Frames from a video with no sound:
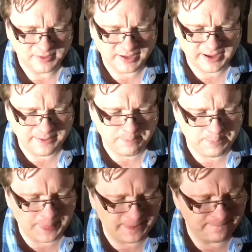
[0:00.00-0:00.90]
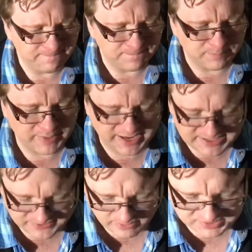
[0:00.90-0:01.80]
But it
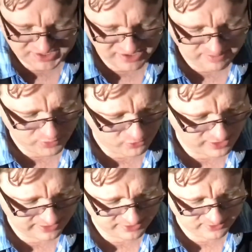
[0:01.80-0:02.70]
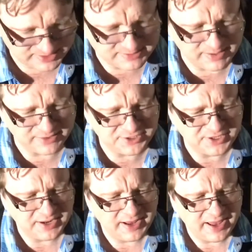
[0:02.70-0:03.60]
is from Singapore, I know as much.
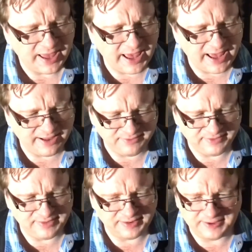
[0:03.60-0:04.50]
And